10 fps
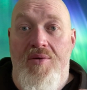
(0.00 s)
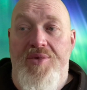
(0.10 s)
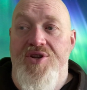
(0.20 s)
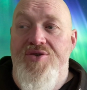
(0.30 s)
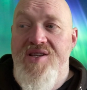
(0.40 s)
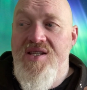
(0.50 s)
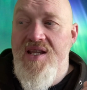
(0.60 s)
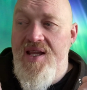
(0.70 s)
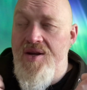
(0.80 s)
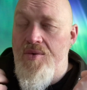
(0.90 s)
but addressing
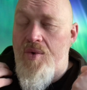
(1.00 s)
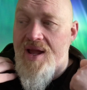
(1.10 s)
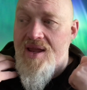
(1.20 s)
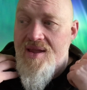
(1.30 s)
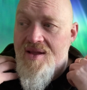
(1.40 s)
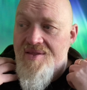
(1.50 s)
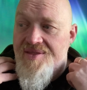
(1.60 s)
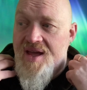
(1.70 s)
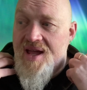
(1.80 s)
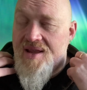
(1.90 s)
it in a way
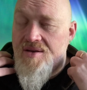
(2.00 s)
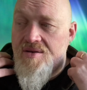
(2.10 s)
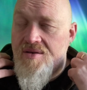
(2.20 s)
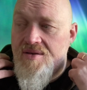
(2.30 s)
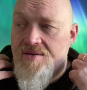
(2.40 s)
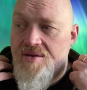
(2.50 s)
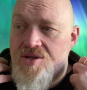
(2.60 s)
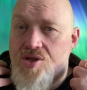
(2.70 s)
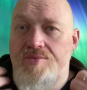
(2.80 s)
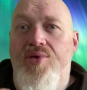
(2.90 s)
that
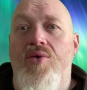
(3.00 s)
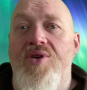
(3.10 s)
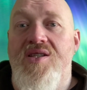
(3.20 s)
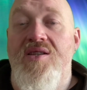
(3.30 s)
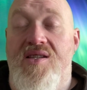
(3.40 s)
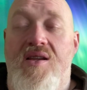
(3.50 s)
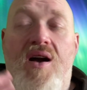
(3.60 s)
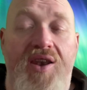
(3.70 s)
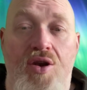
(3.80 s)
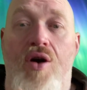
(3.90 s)
supports and
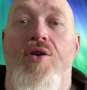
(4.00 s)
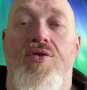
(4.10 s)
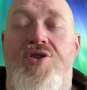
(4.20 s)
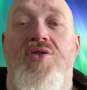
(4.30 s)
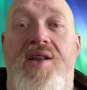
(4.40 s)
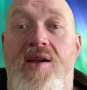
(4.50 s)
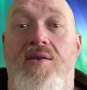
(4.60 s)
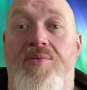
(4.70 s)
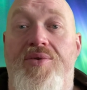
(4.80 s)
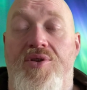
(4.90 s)
I know you're trying to
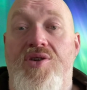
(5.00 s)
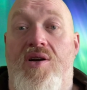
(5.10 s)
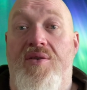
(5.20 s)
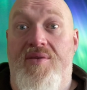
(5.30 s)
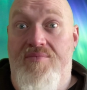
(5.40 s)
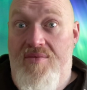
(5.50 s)
help your child.